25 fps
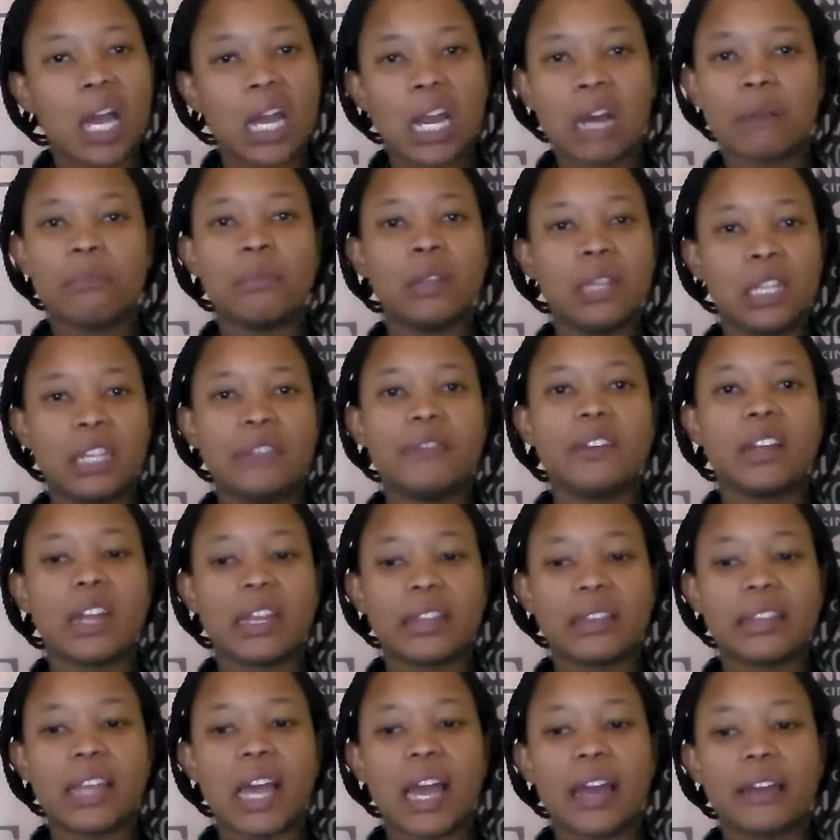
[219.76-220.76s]
and I'm gonna leave it
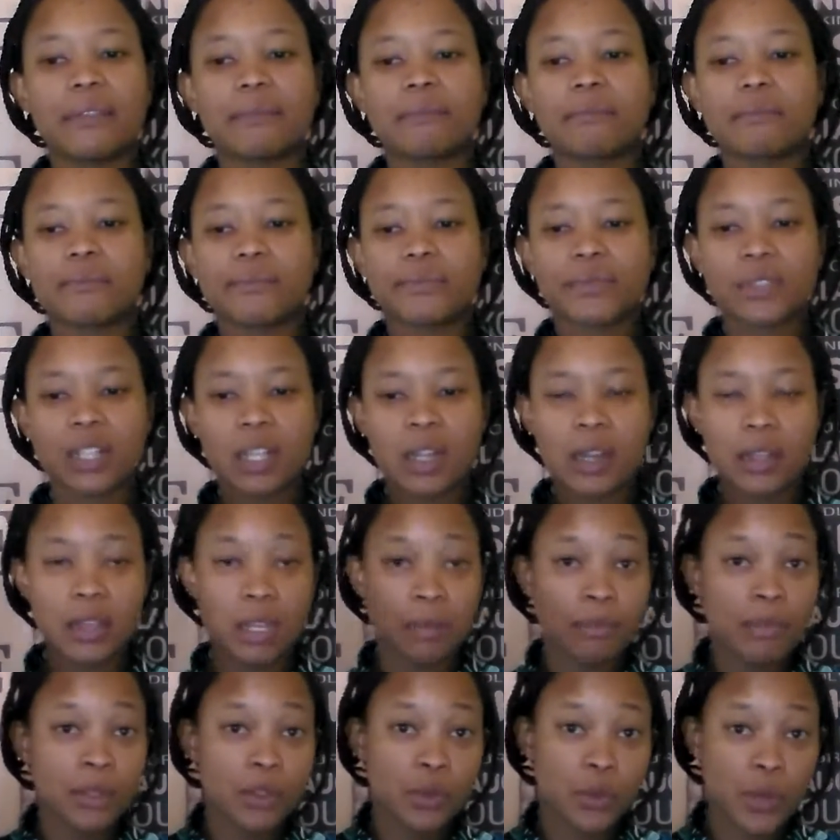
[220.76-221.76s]
at that.
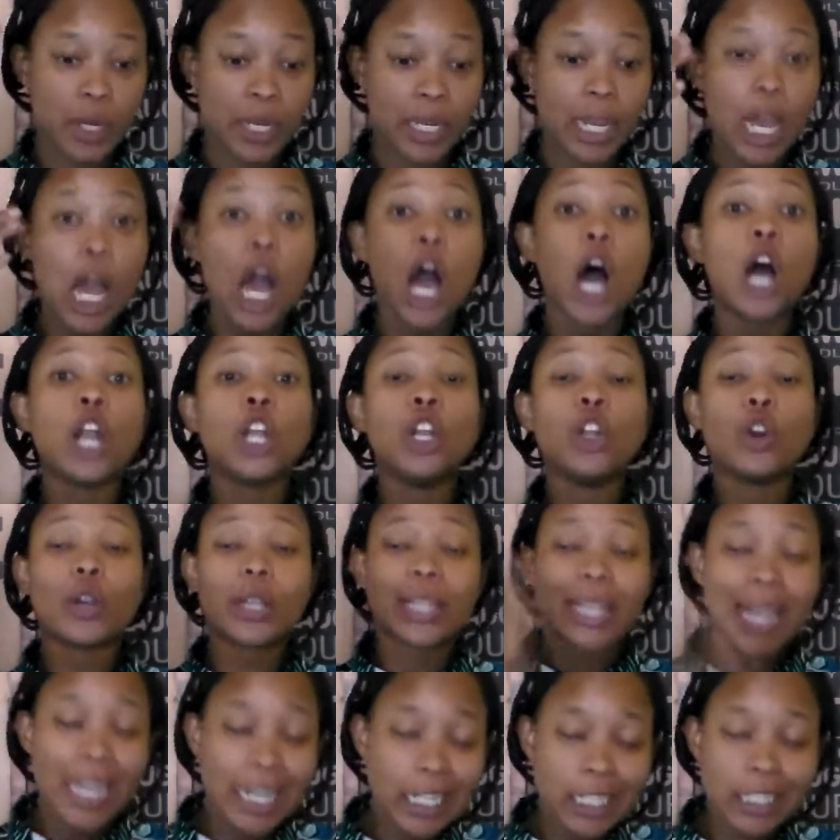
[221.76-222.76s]
Number three,
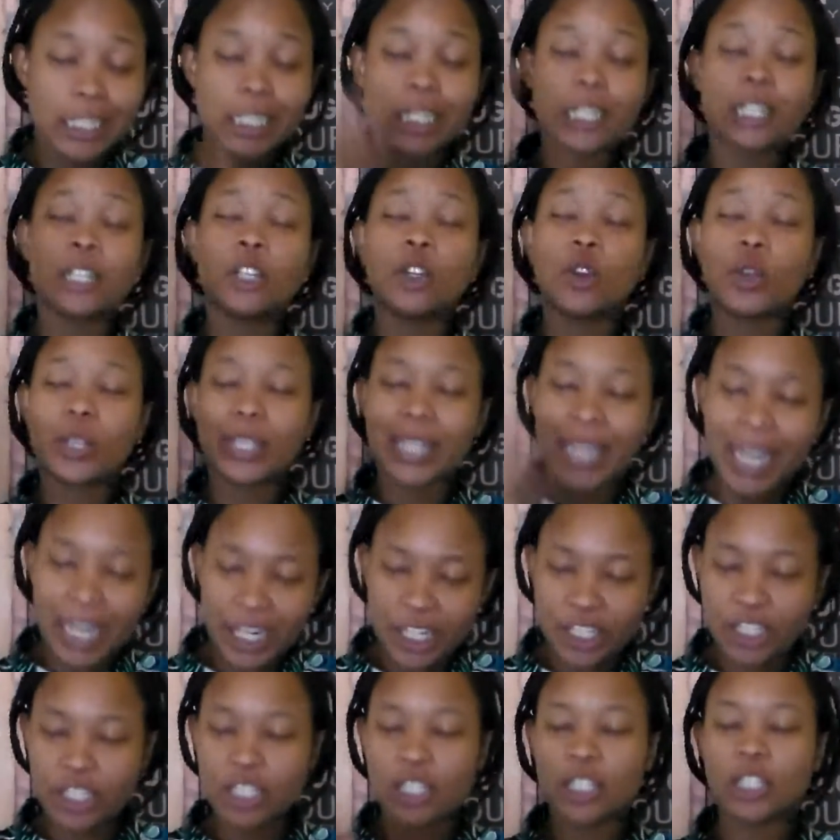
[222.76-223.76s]
location,
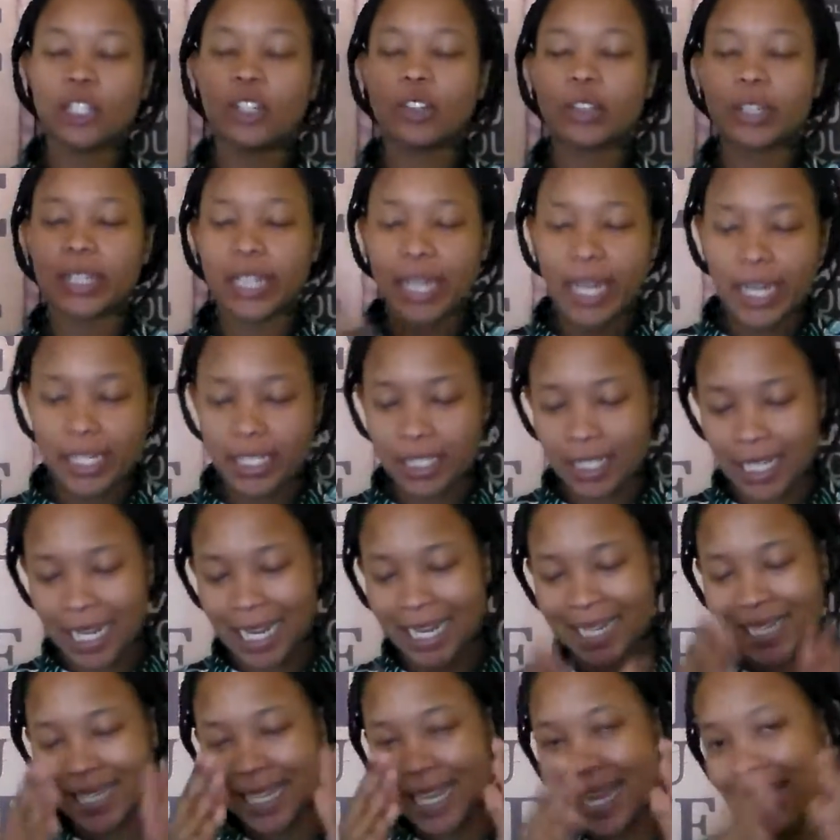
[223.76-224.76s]
location, location.
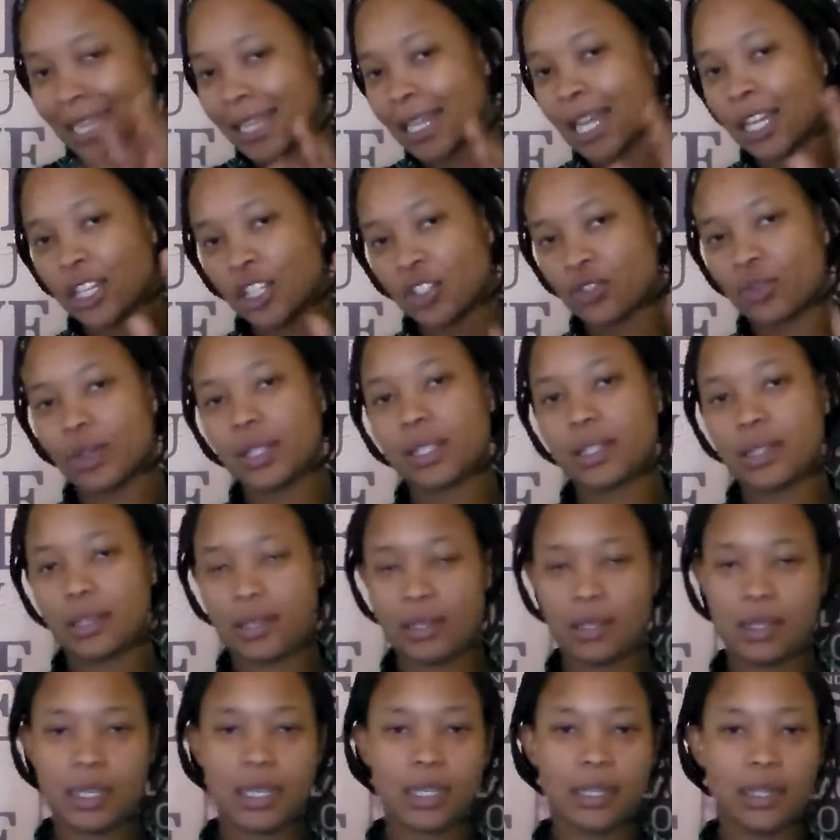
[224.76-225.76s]
I cannot stress
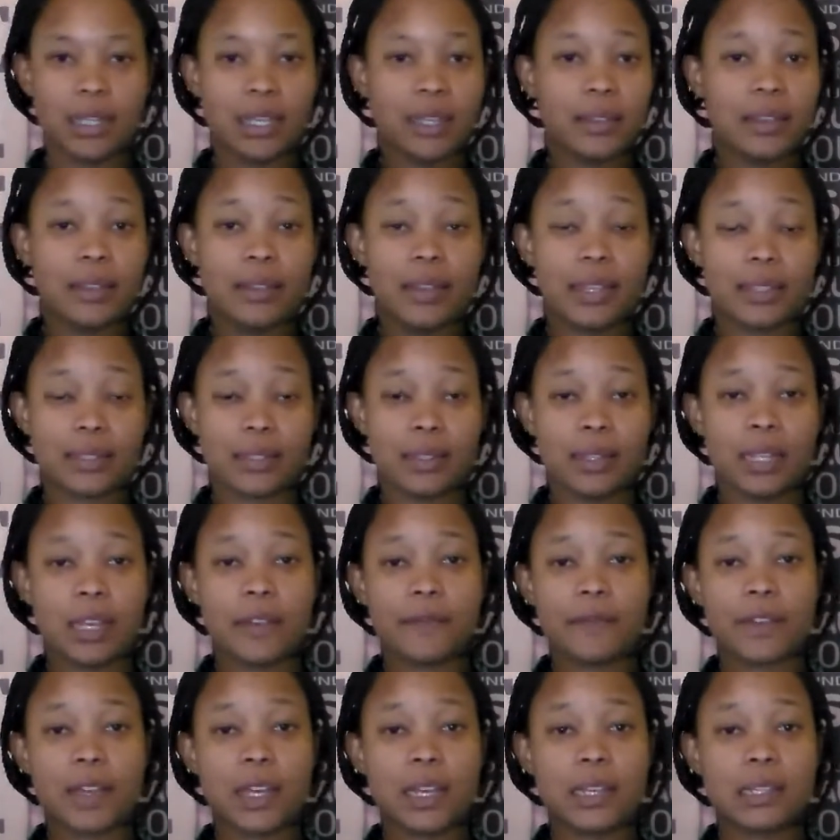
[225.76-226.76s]
this
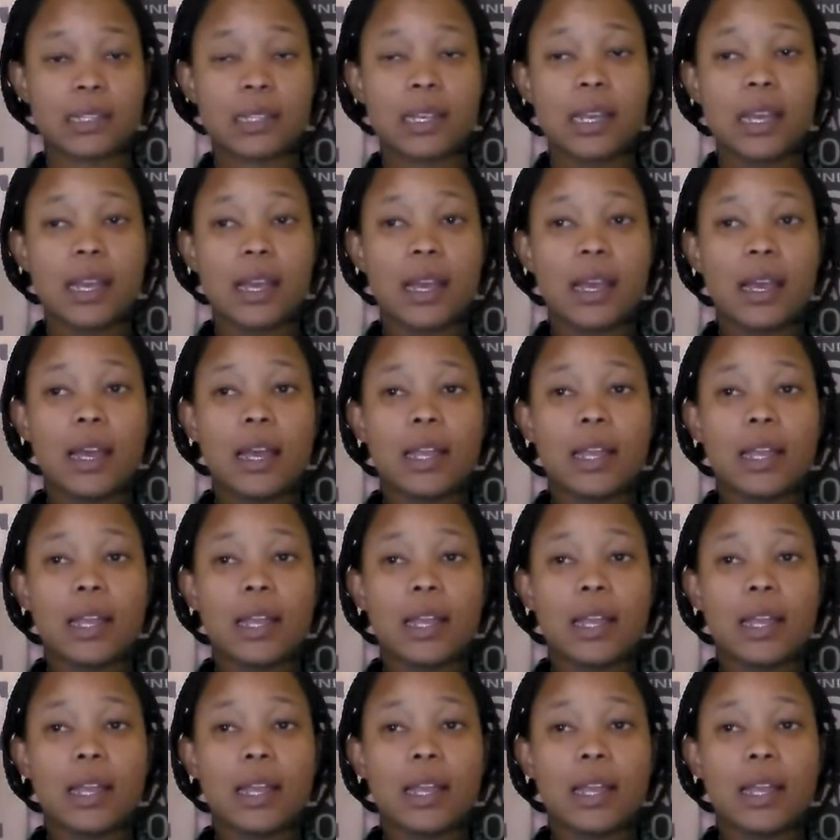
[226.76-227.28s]
enough, guys.